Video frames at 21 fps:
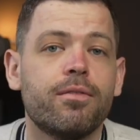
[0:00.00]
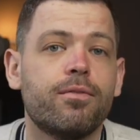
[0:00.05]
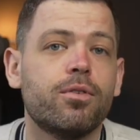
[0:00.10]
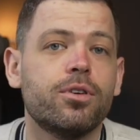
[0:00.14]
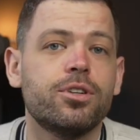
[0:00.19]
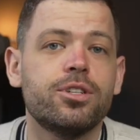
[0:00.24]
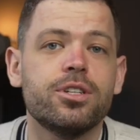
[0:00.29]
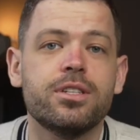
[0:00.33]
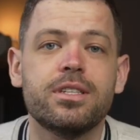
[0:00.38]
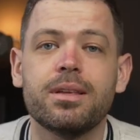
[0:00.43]

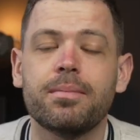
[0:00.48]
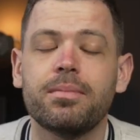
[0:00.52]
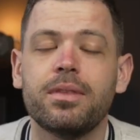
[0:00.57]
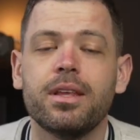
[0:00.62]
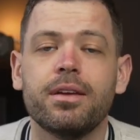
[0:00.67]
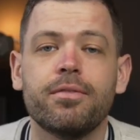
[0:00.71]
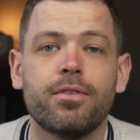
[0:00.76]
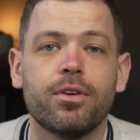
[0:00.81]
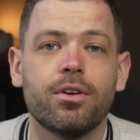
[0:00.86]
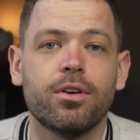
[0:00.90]
for just
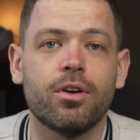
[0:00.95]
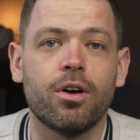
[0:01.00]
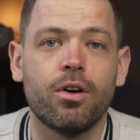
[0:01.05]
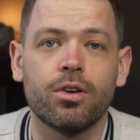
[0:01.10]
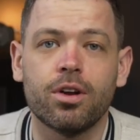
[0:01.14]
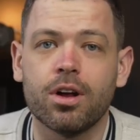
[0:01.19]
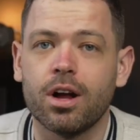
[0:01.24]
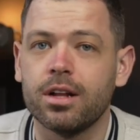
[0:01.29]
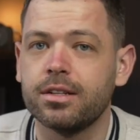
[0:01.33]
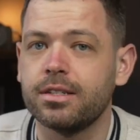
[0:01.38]
something for your
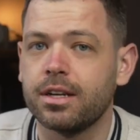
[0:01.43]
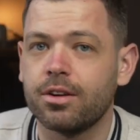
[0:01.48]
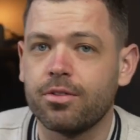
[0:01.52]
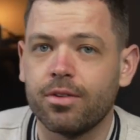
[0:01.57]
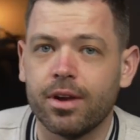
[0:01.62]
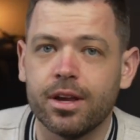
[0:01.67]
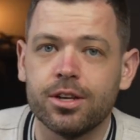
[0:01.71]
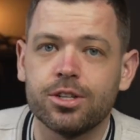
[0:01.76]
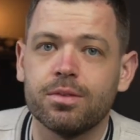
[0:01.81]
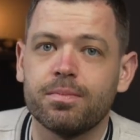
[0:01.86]
own content
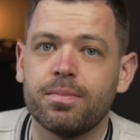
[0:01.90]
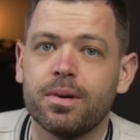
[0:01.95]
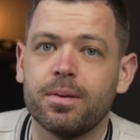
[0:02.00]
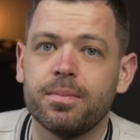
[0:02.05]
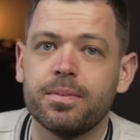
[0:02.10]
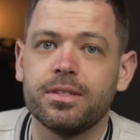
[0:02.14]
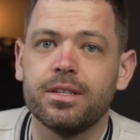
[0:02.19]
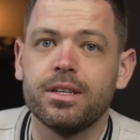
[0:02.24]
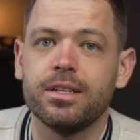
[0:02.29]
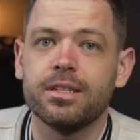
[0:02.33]
creation
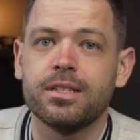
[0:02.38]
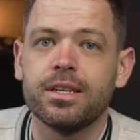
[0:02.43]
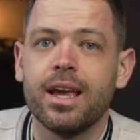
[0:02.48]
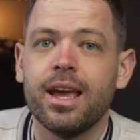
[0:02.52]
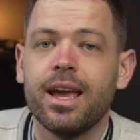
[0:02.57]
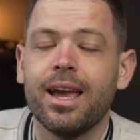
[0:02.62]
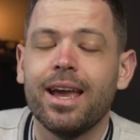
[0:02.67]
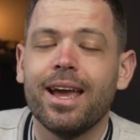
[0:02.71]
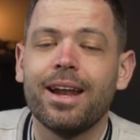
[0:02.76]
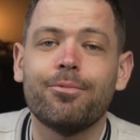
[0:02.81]
purposes,
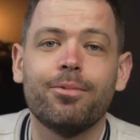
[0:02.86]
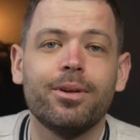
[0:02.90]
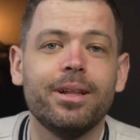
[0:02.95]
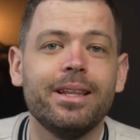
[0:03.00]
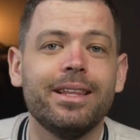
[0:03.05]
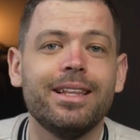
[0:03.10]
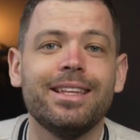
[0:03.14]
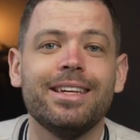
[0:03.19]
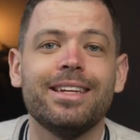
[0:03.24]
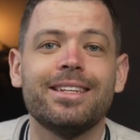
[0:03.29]
it
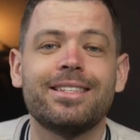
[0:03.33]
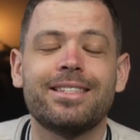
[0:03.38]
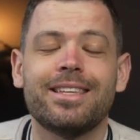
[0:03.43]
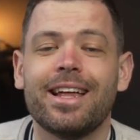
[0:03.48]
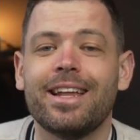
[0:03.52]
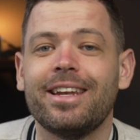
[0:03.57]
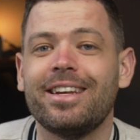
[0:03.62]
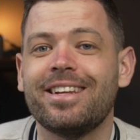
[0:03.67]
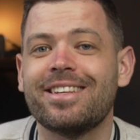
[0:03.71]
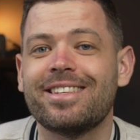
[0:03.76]
really leads to
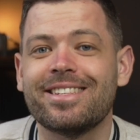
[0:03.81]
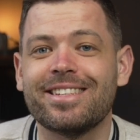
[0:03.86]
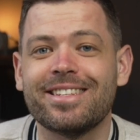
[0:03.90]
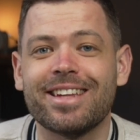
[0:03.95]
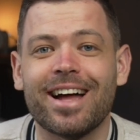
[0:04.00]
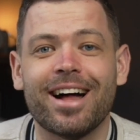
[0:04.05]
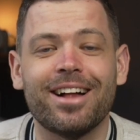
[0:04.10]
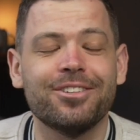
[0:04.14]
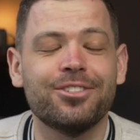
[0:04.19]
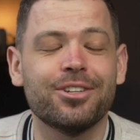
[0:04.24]
that
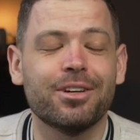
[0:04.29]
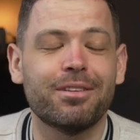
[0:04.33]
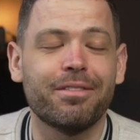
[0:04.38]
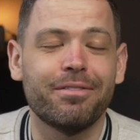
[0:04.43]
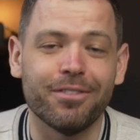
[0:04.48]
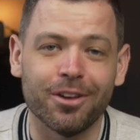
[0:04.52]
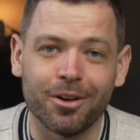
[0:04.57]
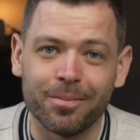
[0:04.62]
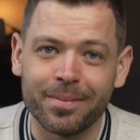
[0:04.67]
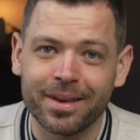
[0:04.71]
nostalgic
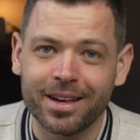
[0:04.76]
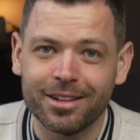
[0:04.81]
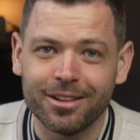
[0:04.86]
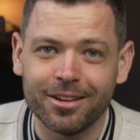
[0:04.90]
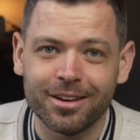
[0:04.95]
filmic